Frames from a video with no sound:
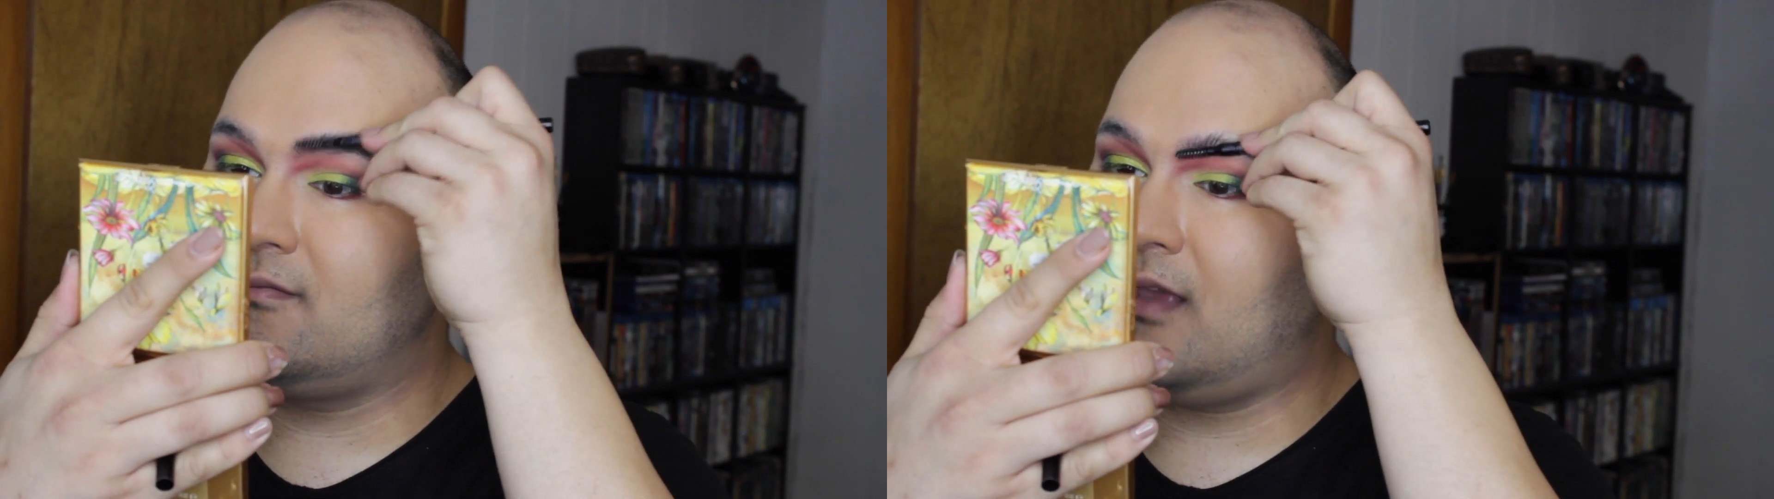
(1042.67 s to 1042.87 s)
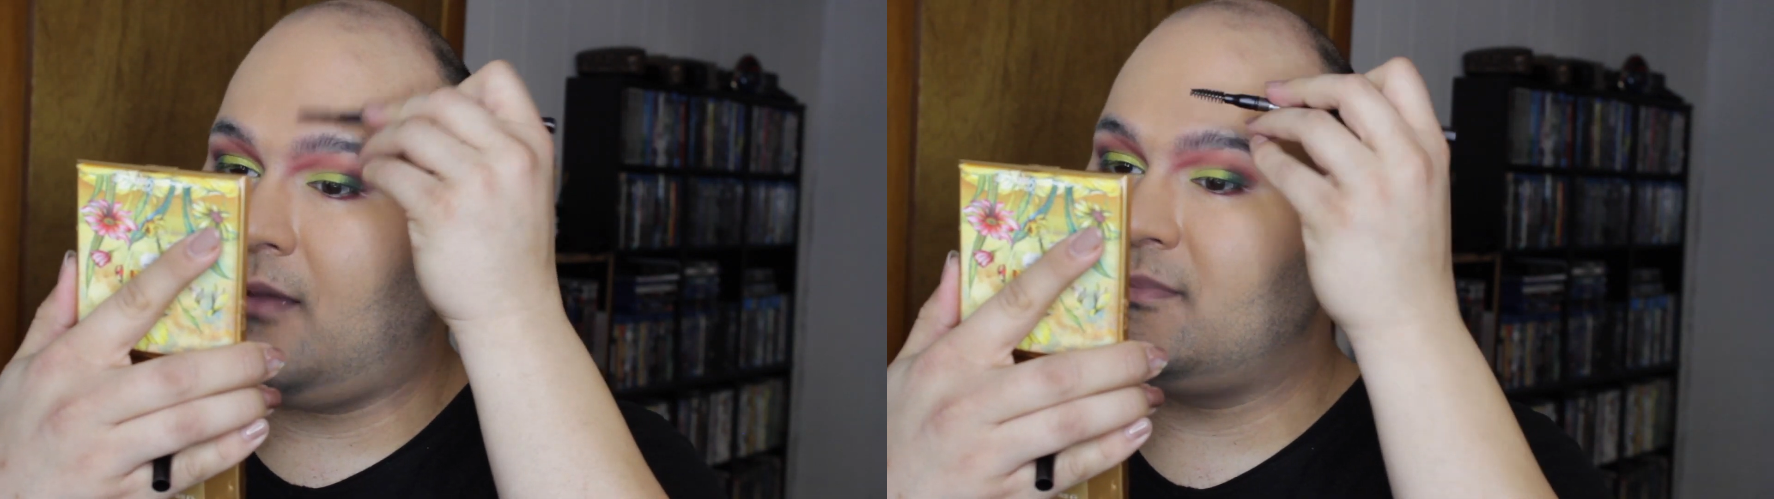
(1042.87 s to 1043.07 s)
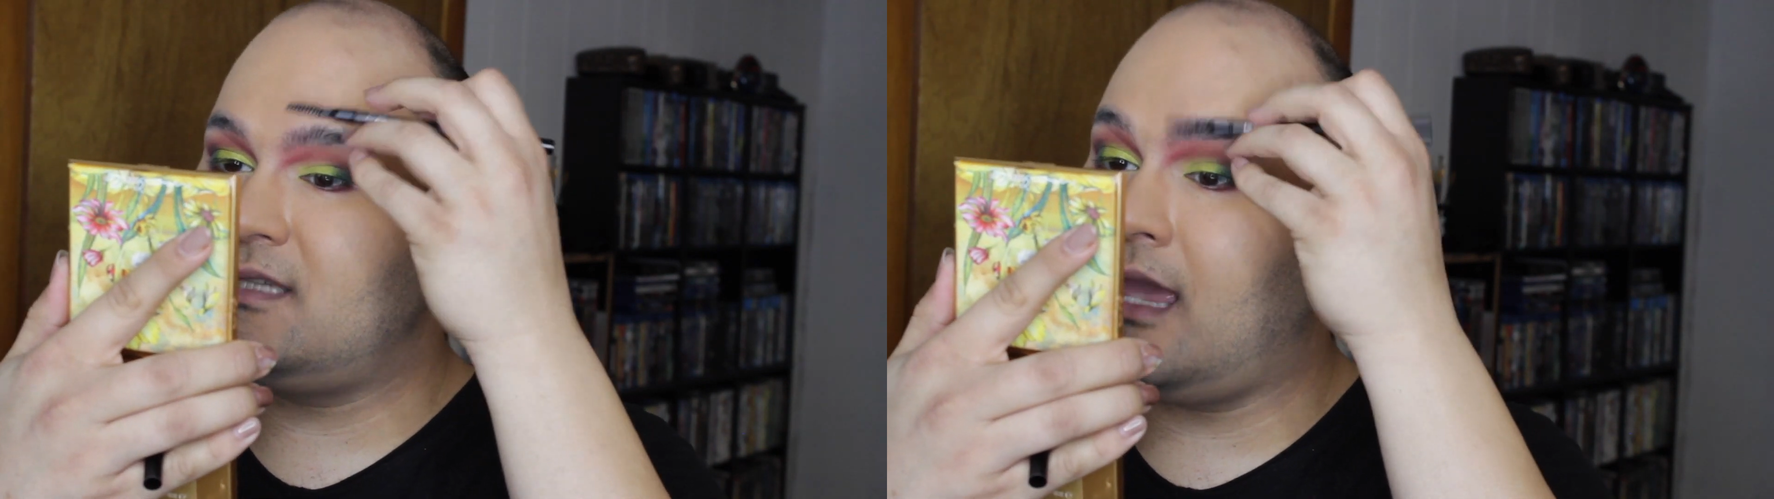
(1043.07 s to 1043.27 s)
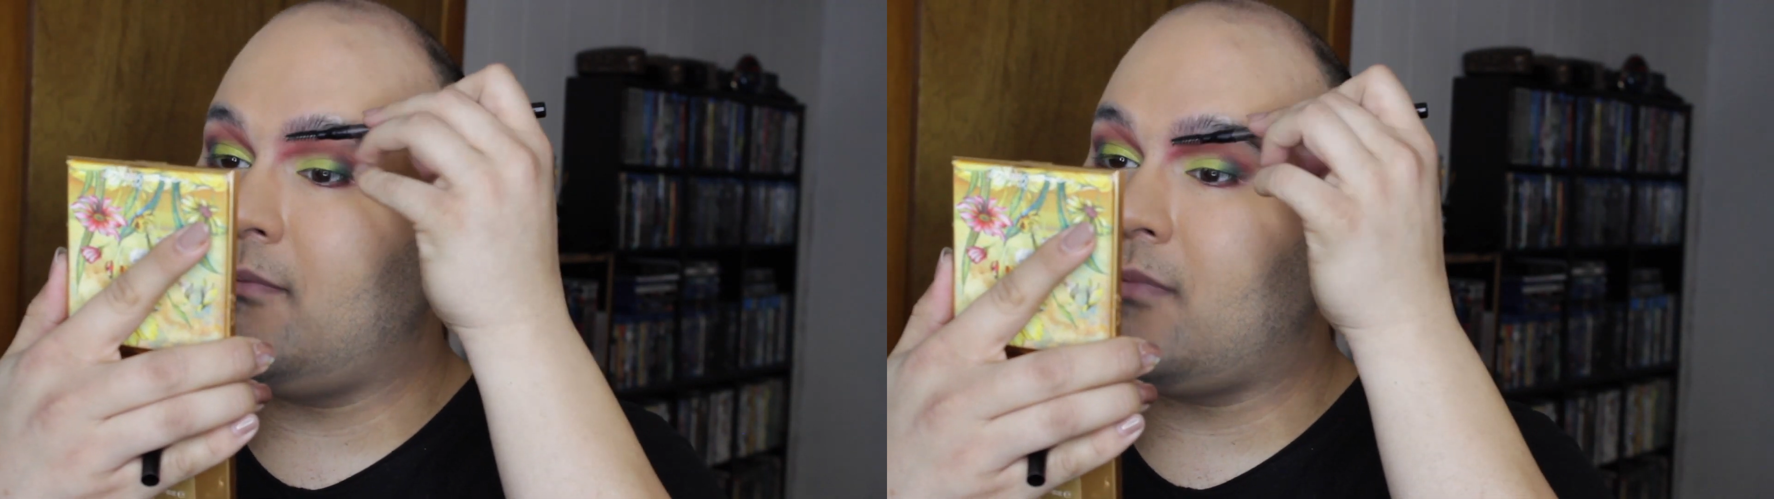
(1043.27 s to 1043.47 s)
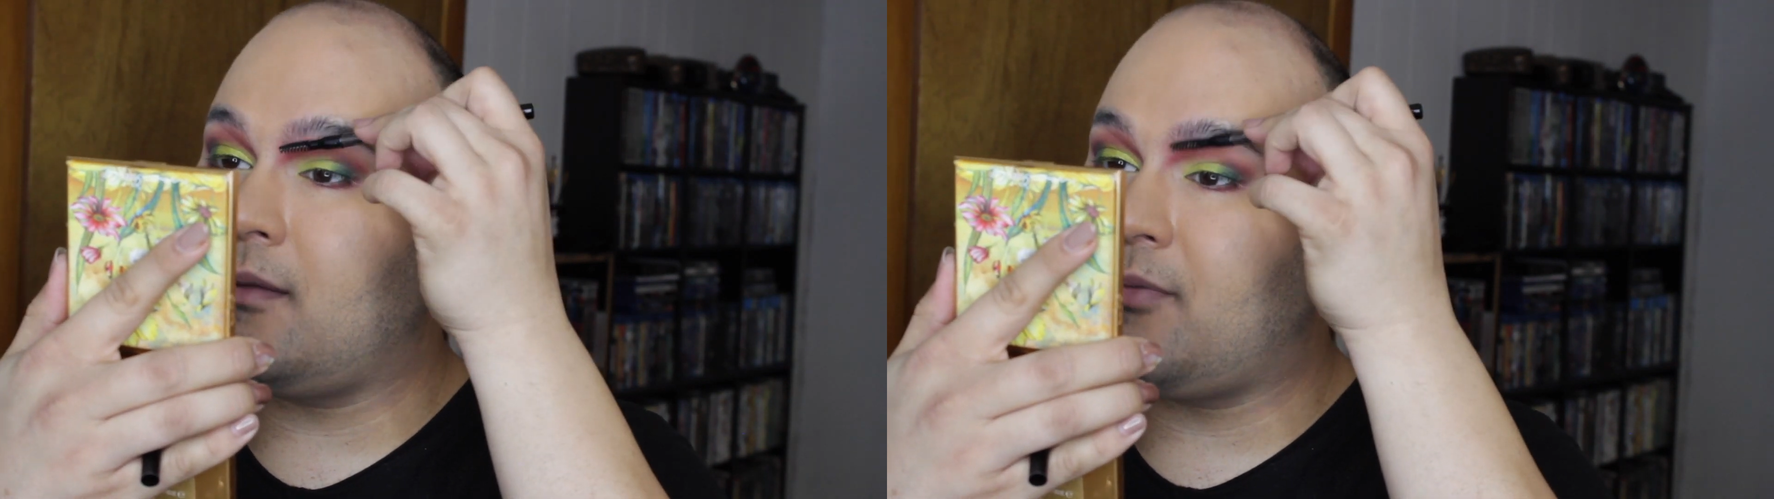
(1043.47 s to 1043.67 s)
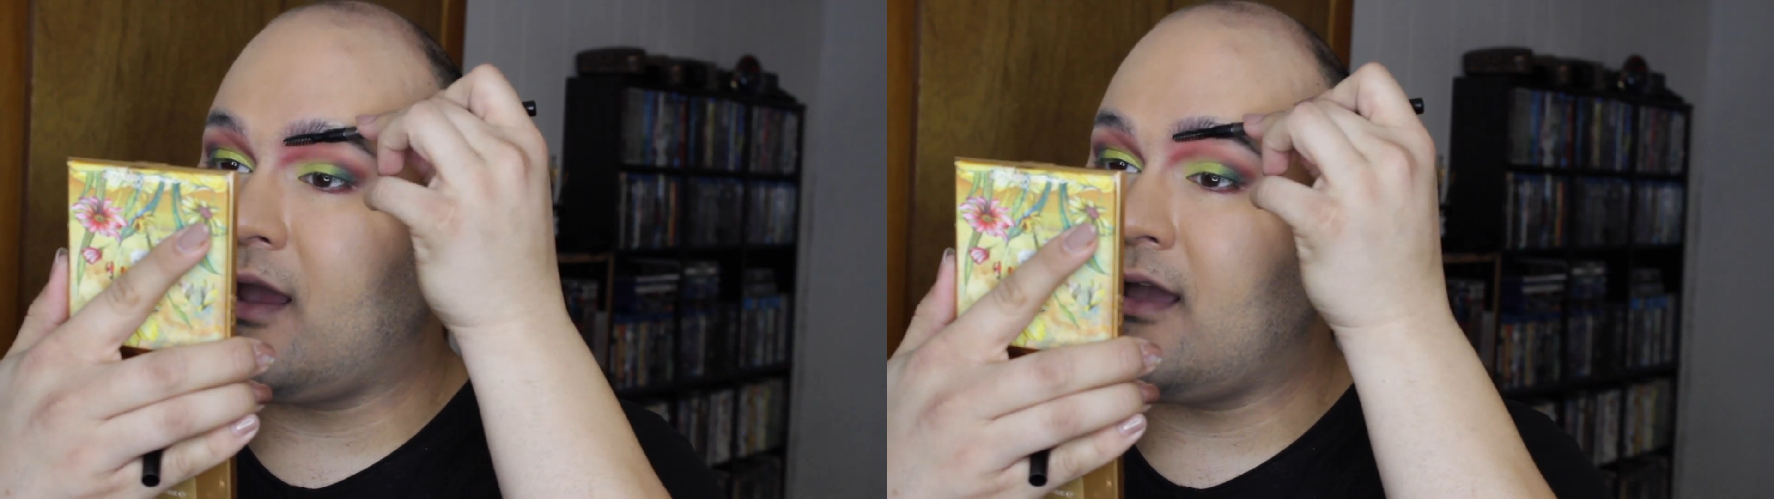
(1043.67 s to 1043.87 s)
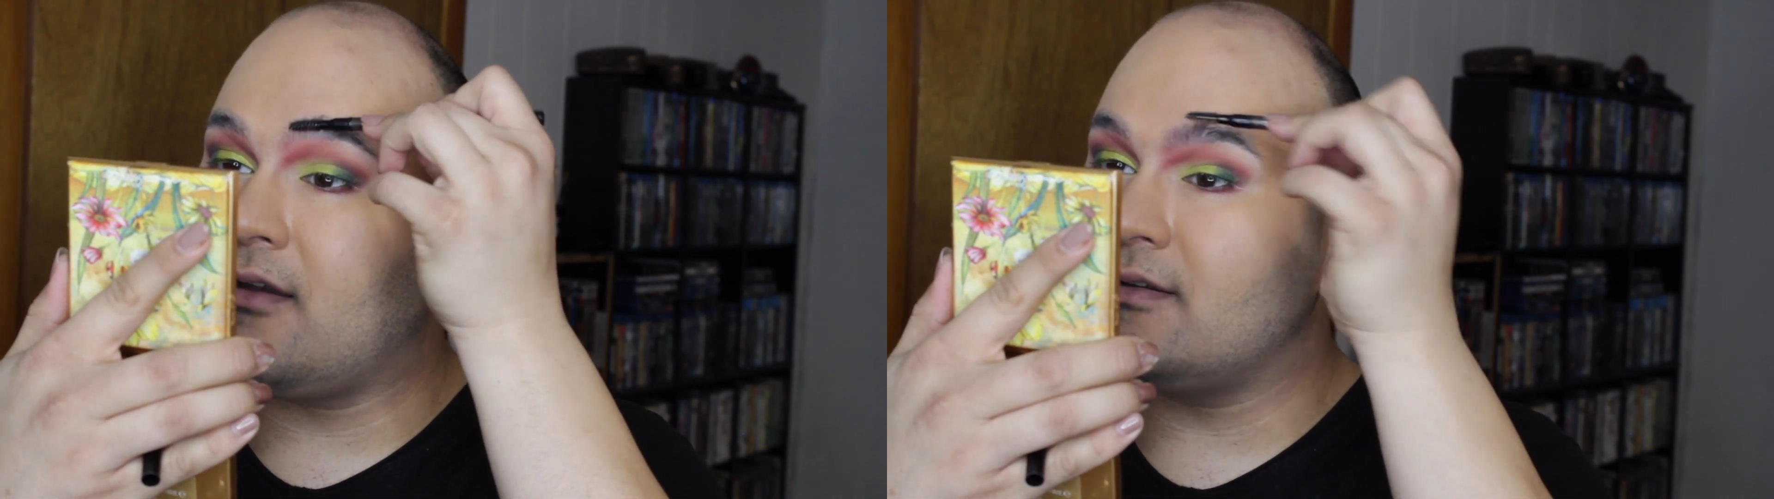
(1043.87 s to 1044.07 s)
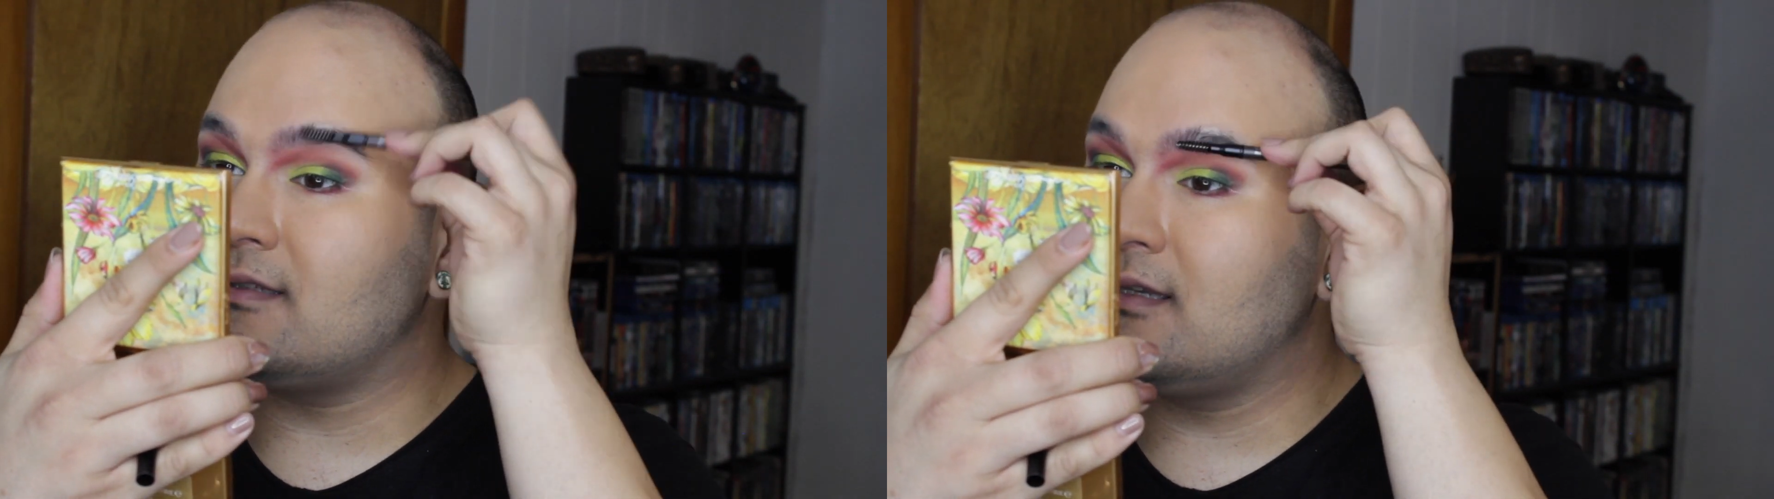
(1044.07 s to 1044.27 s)
help tame my
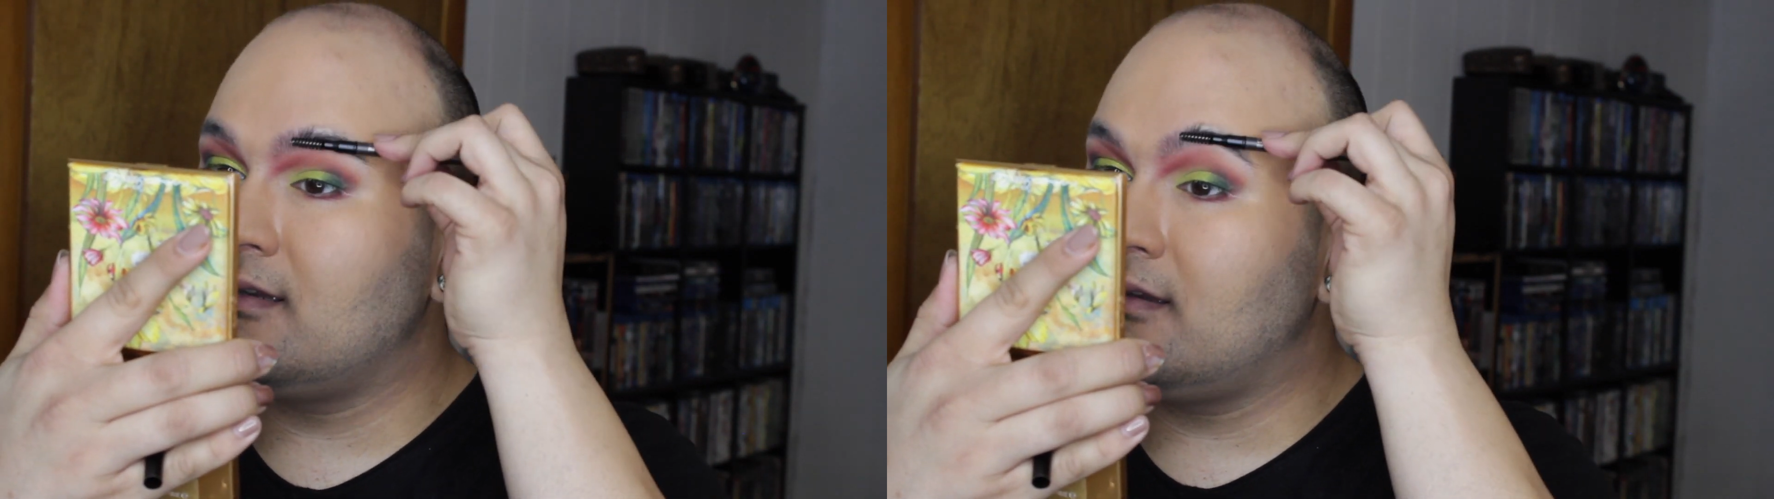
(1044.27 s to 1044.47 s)
brows